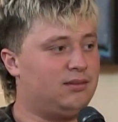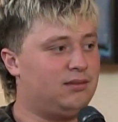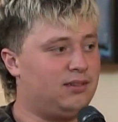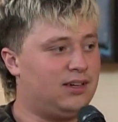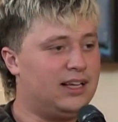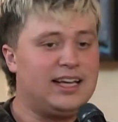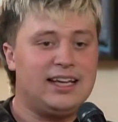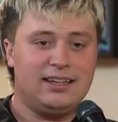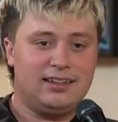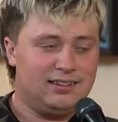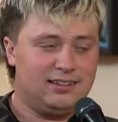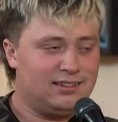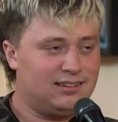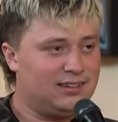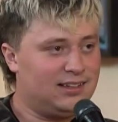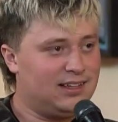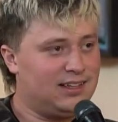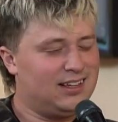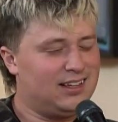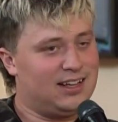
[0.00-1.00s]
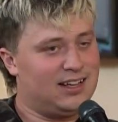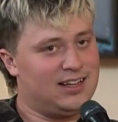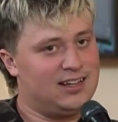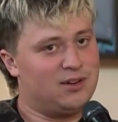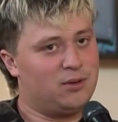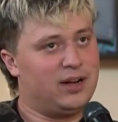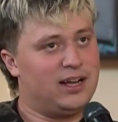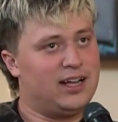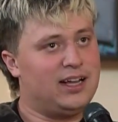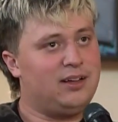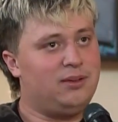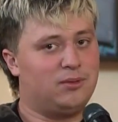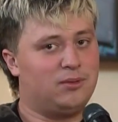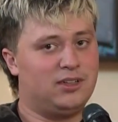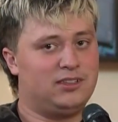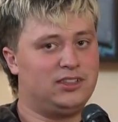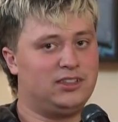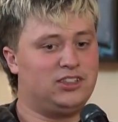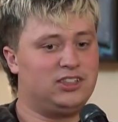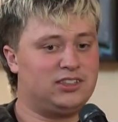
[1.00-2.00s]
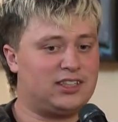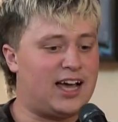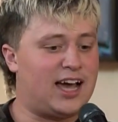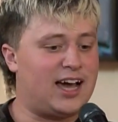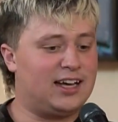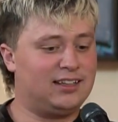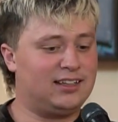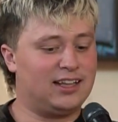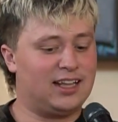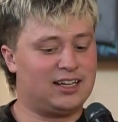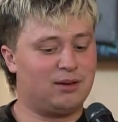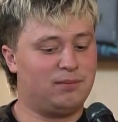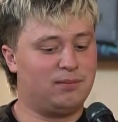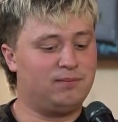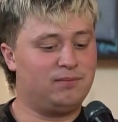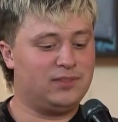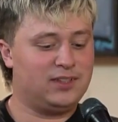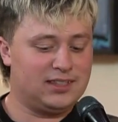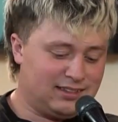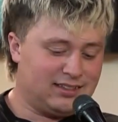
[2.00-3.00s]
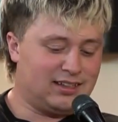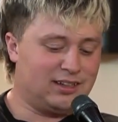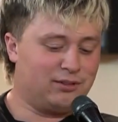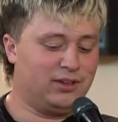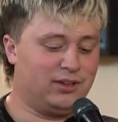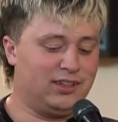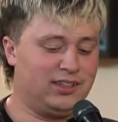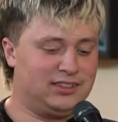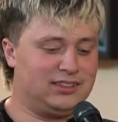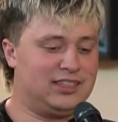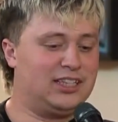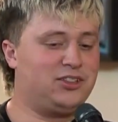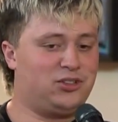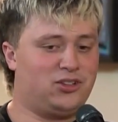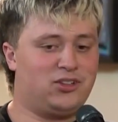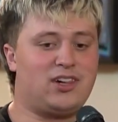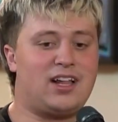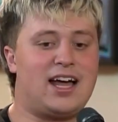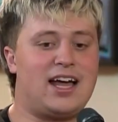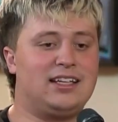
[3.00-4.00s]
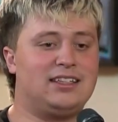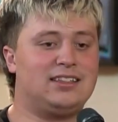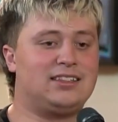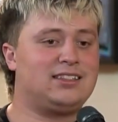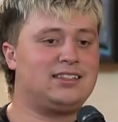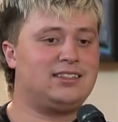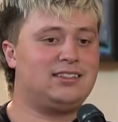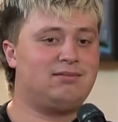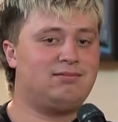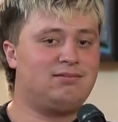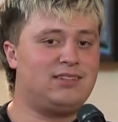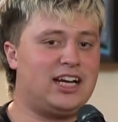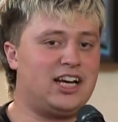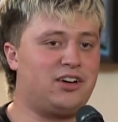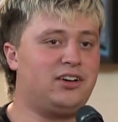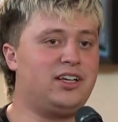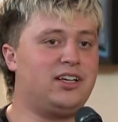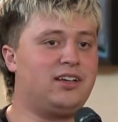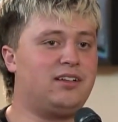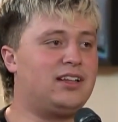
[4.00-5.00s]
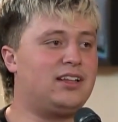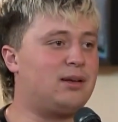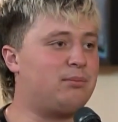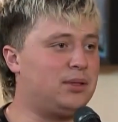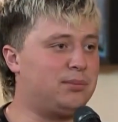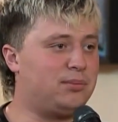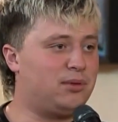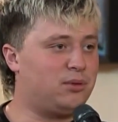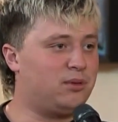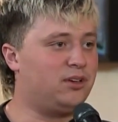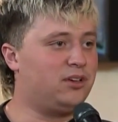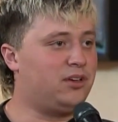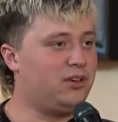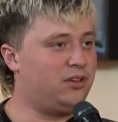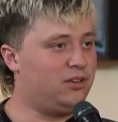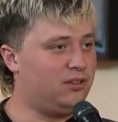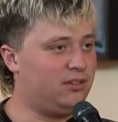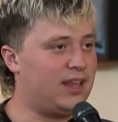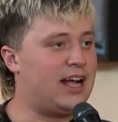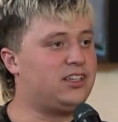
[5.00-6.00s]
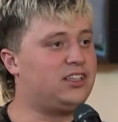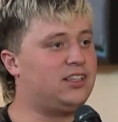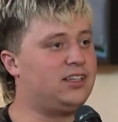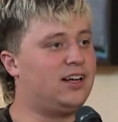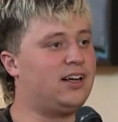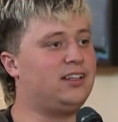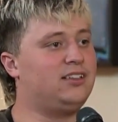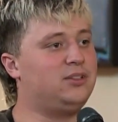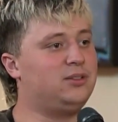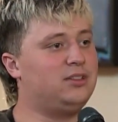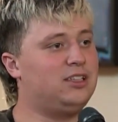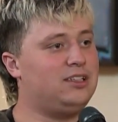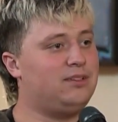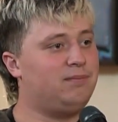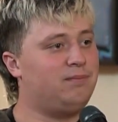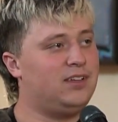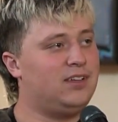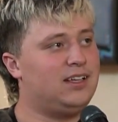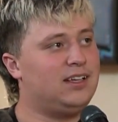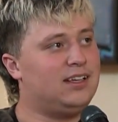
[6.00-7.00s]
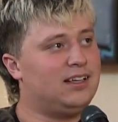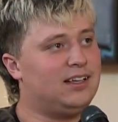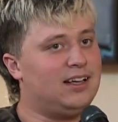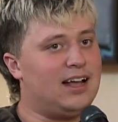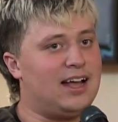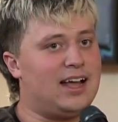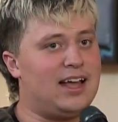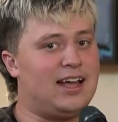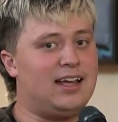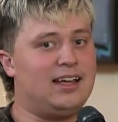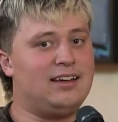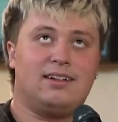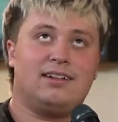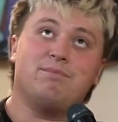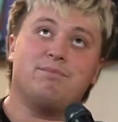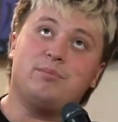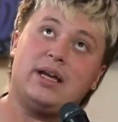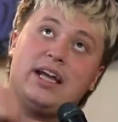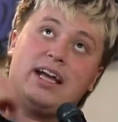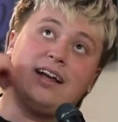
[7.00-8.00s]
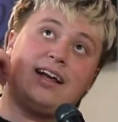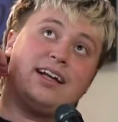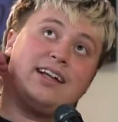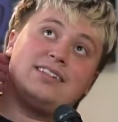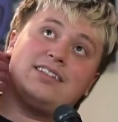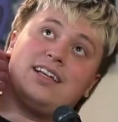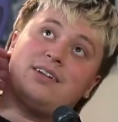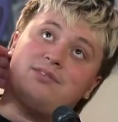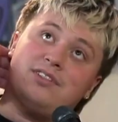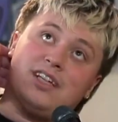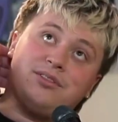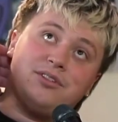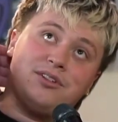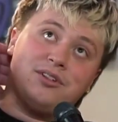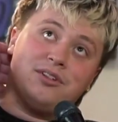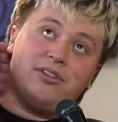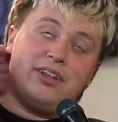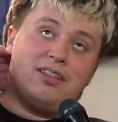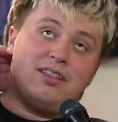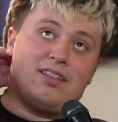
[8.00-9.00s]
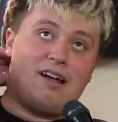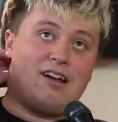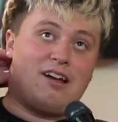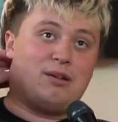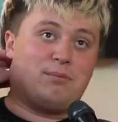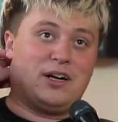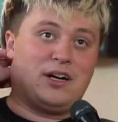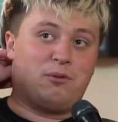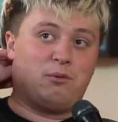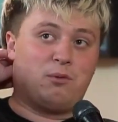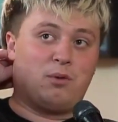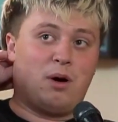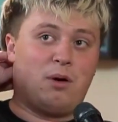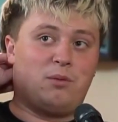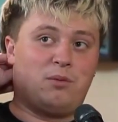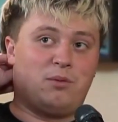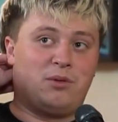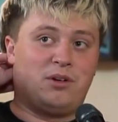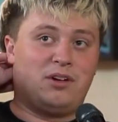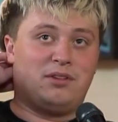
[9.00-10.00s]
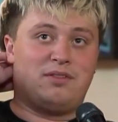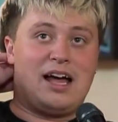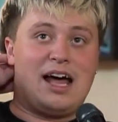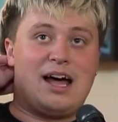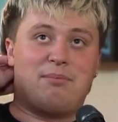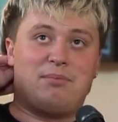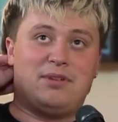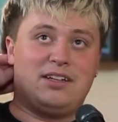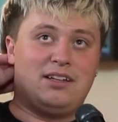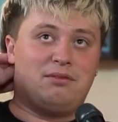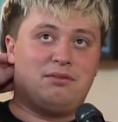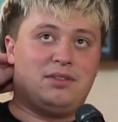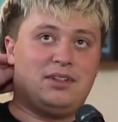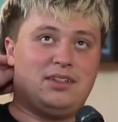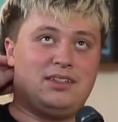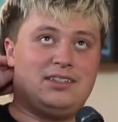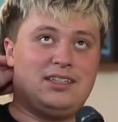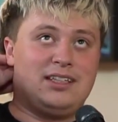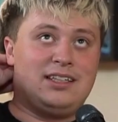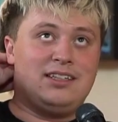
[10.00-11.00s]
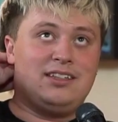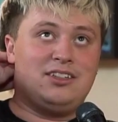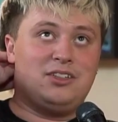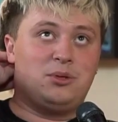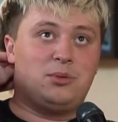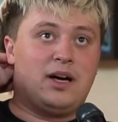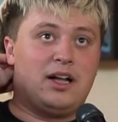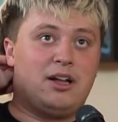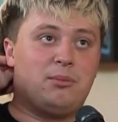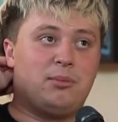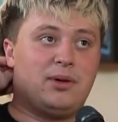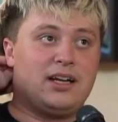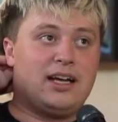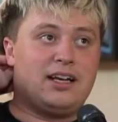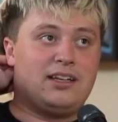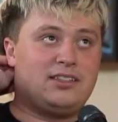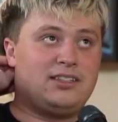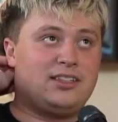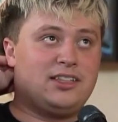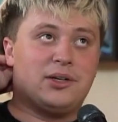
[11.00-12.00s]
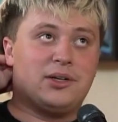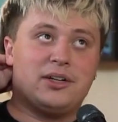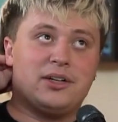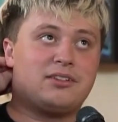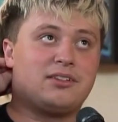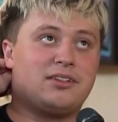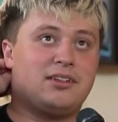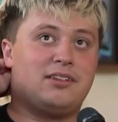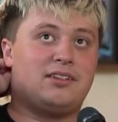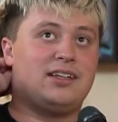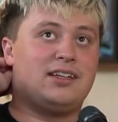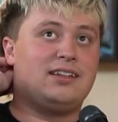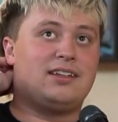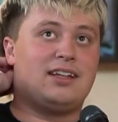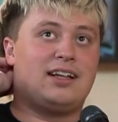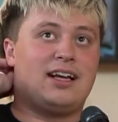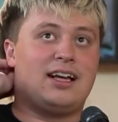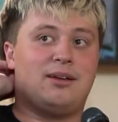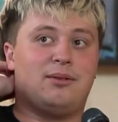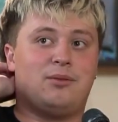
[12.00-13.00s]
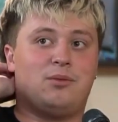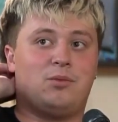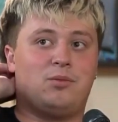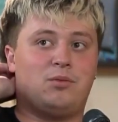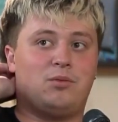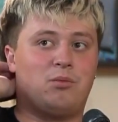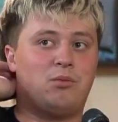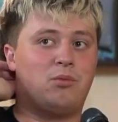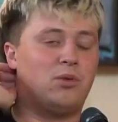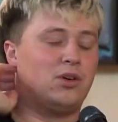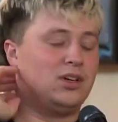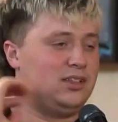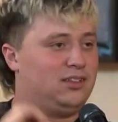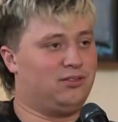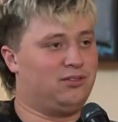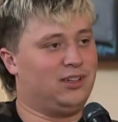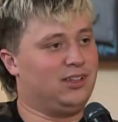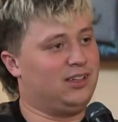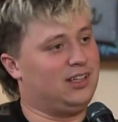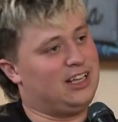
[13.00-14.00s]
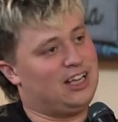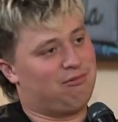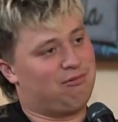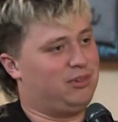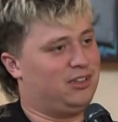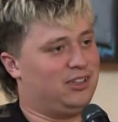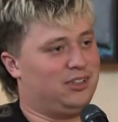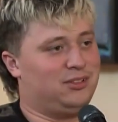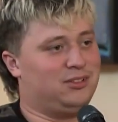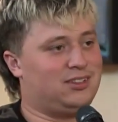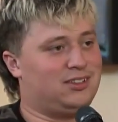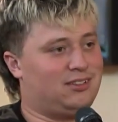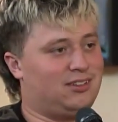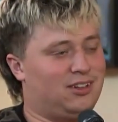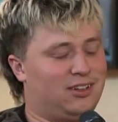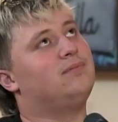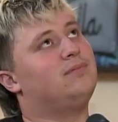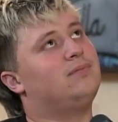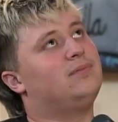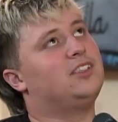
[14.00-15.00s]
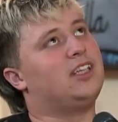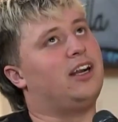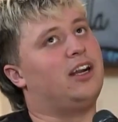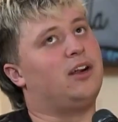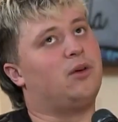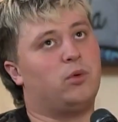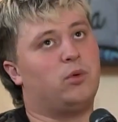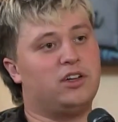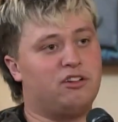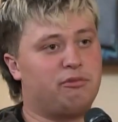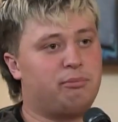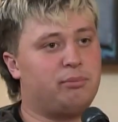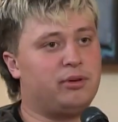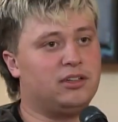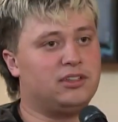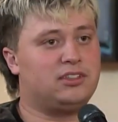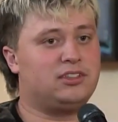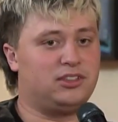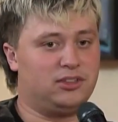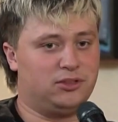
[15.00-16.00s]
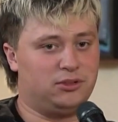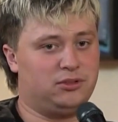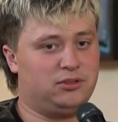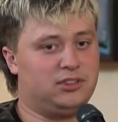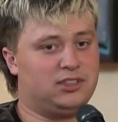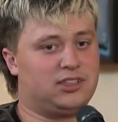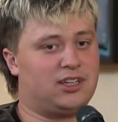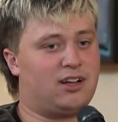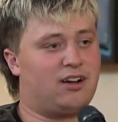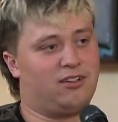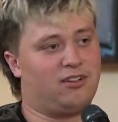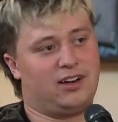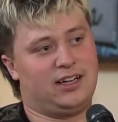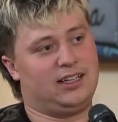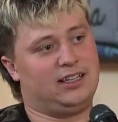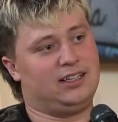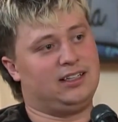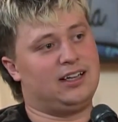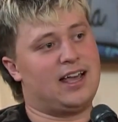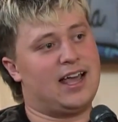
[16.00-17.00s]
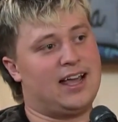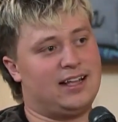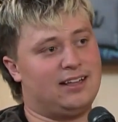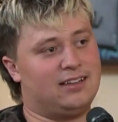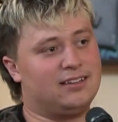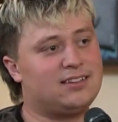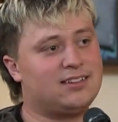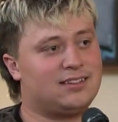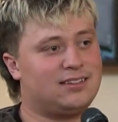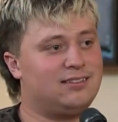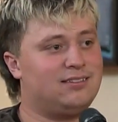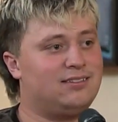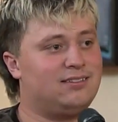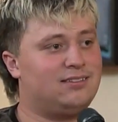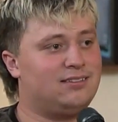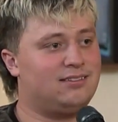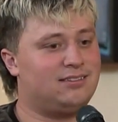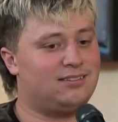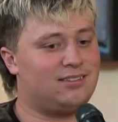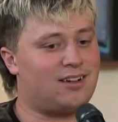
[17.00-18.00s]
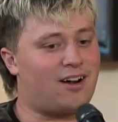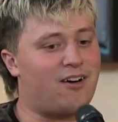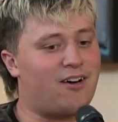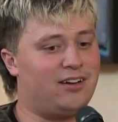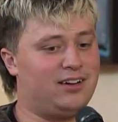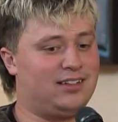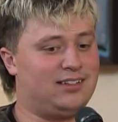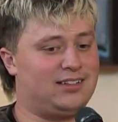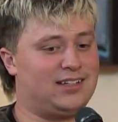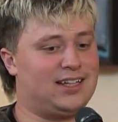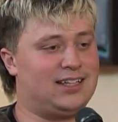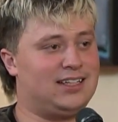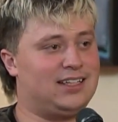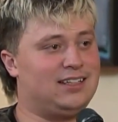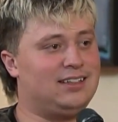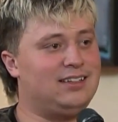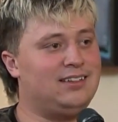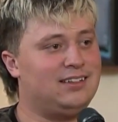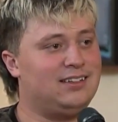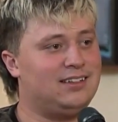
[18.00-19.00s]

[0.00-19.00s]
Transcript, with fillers: it in a way was it just had like a a really centralized area that people were latching onto it. And man, I guess I've never really thought about what would have happened if it didn't do well, but I seriously think that I wouldn't really have produced, or sorry, I wouldn't have pursued songwriting as hard as I did.